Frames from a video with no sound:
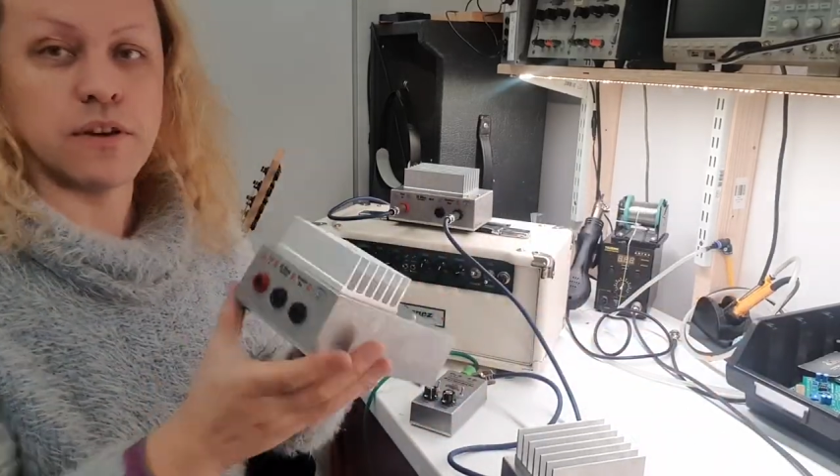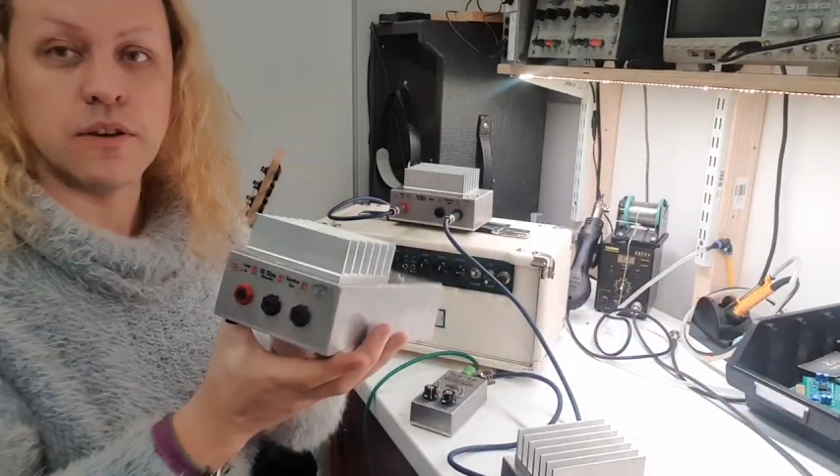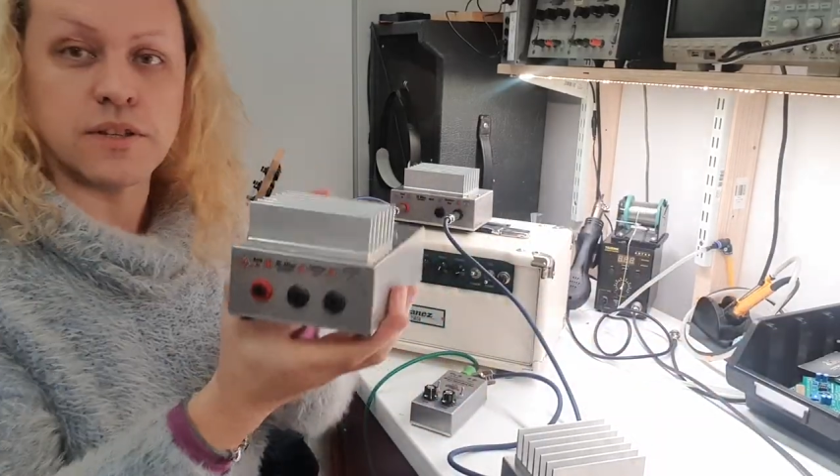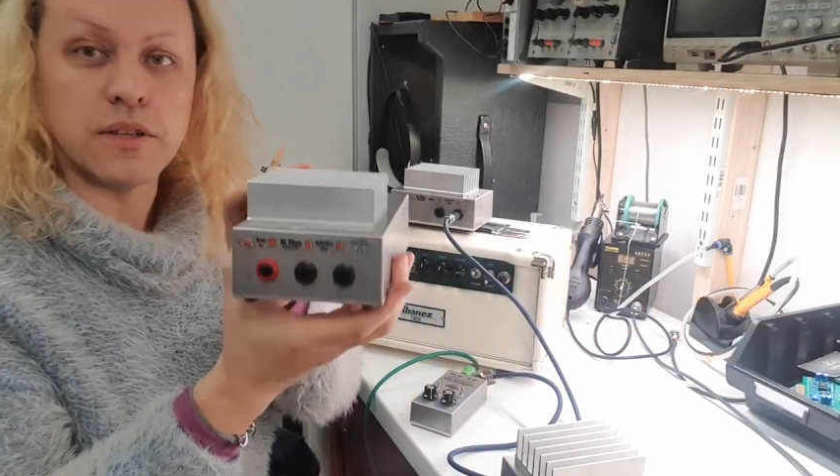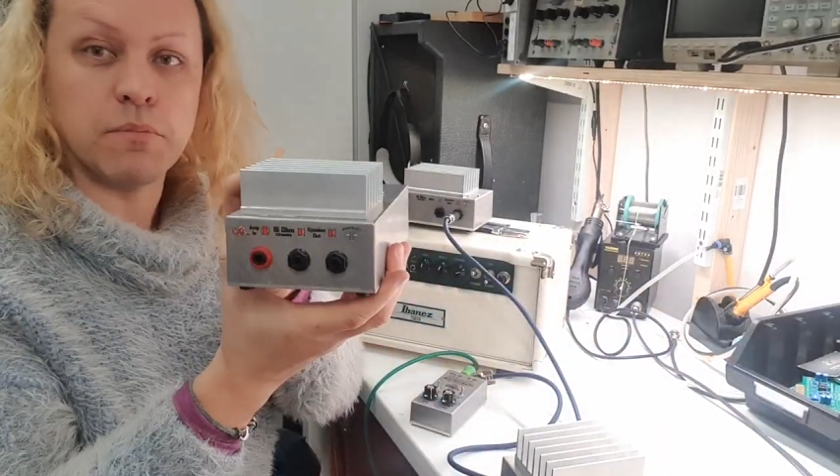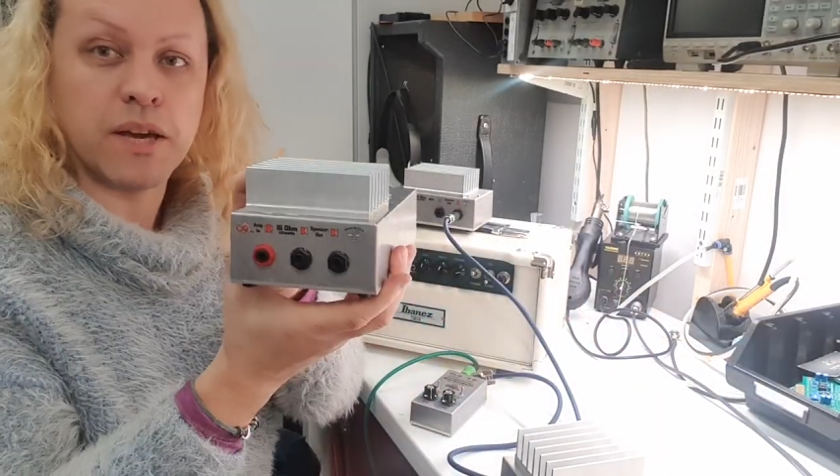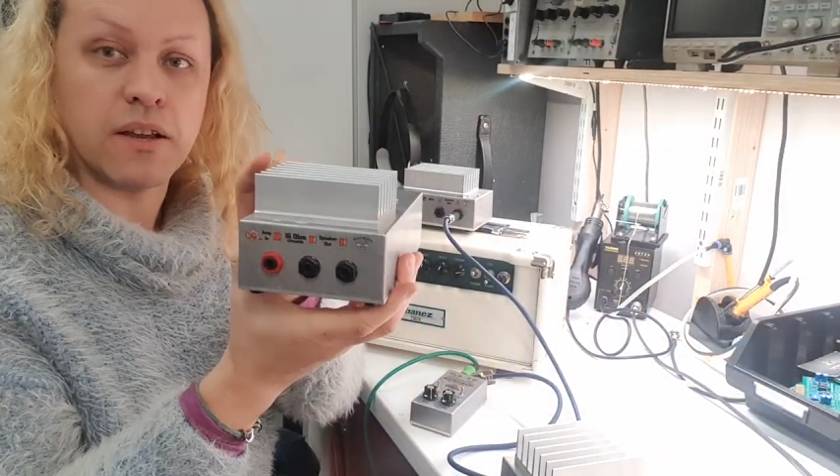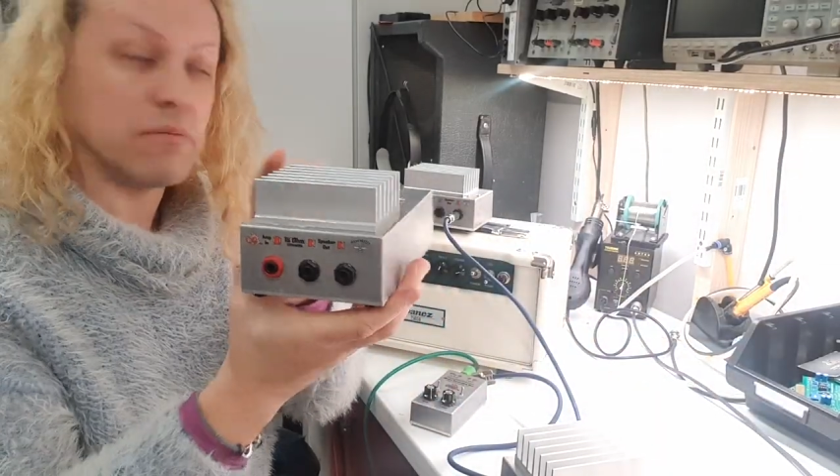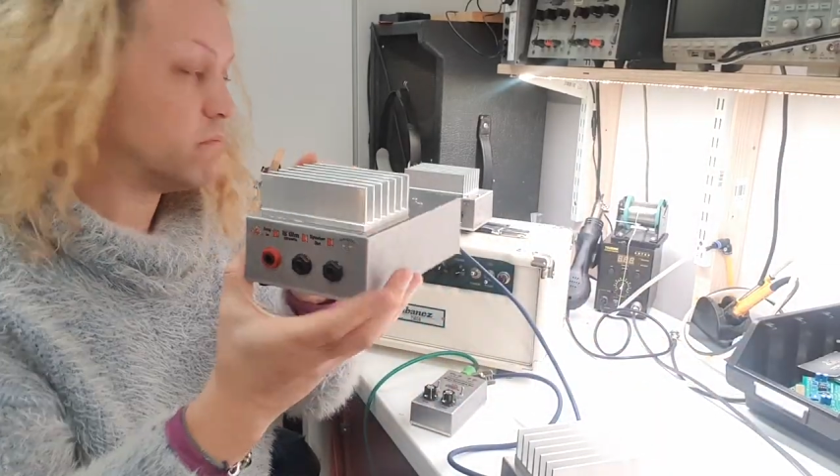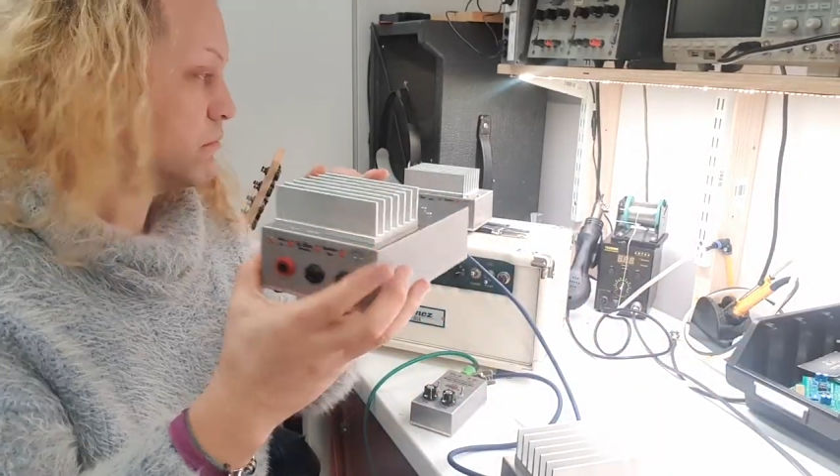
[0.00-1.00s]
you're using the
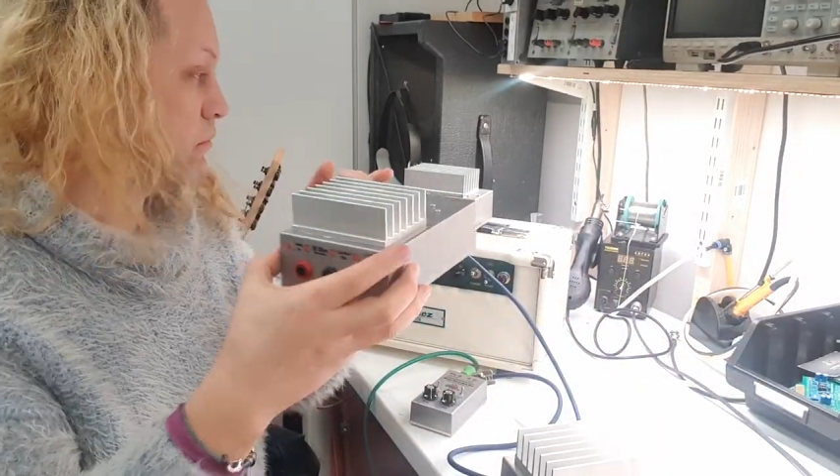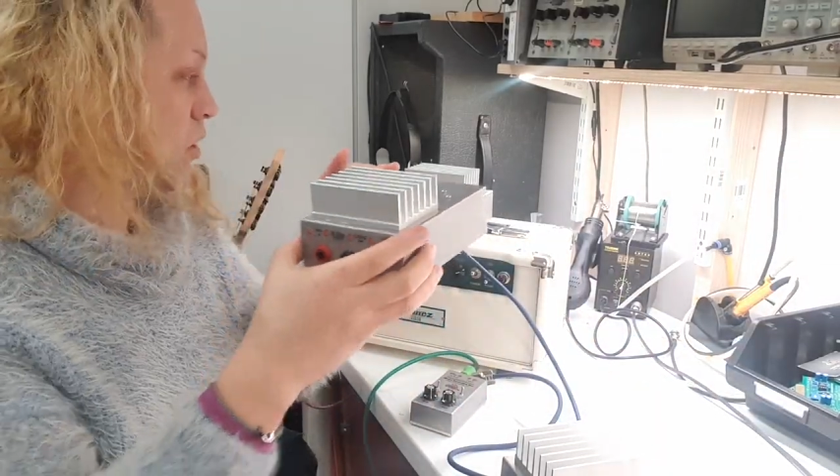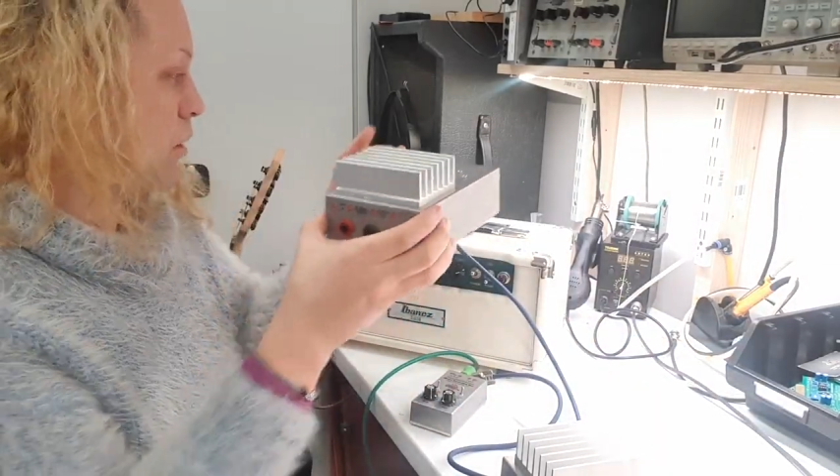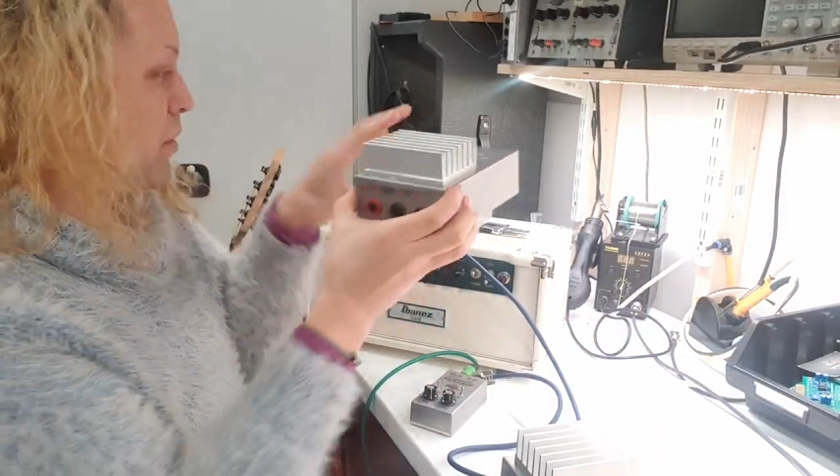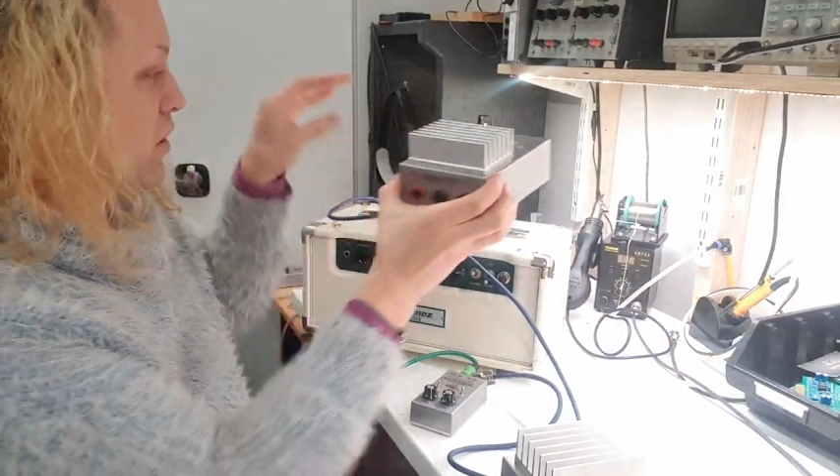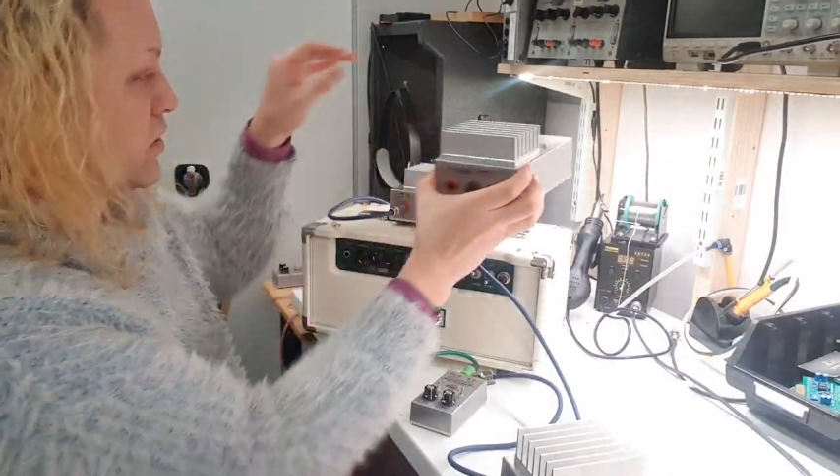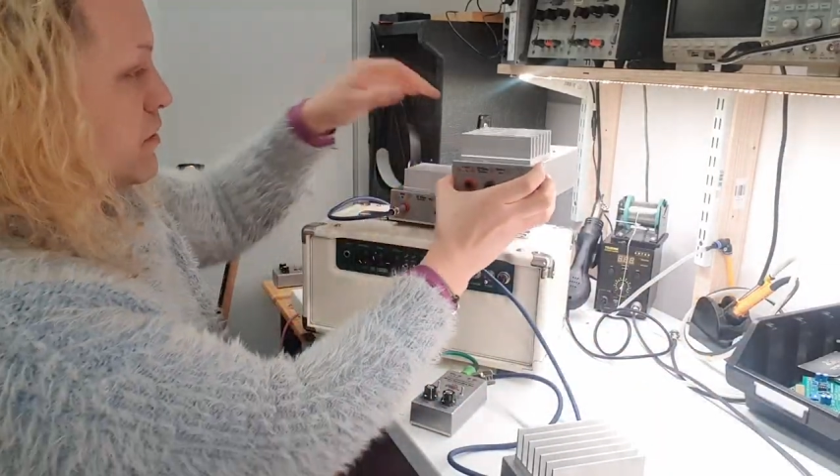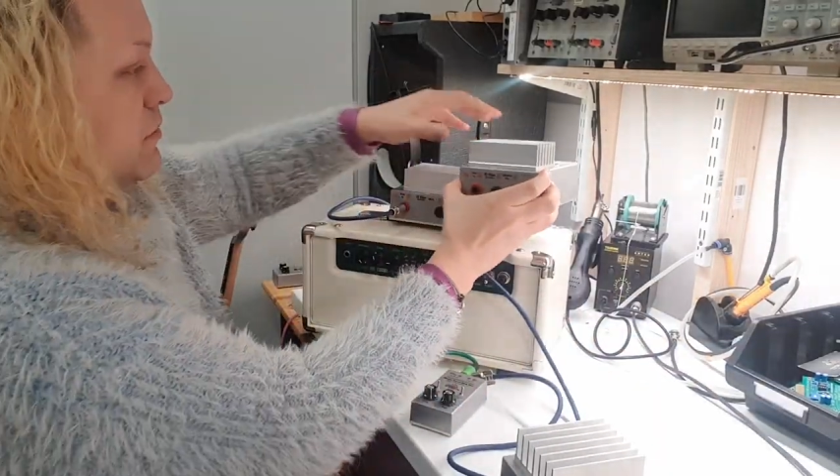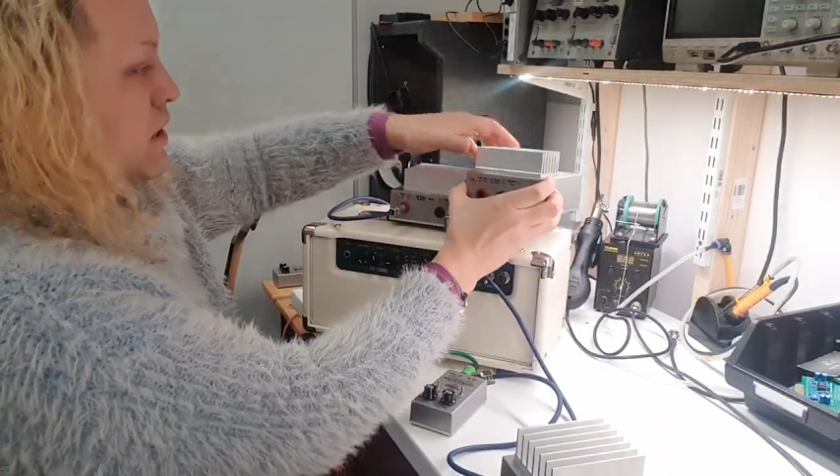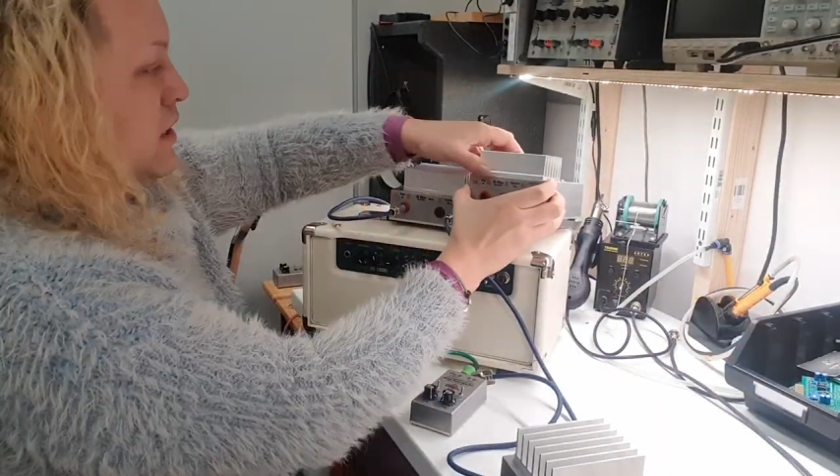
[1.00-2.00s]
big hotbox.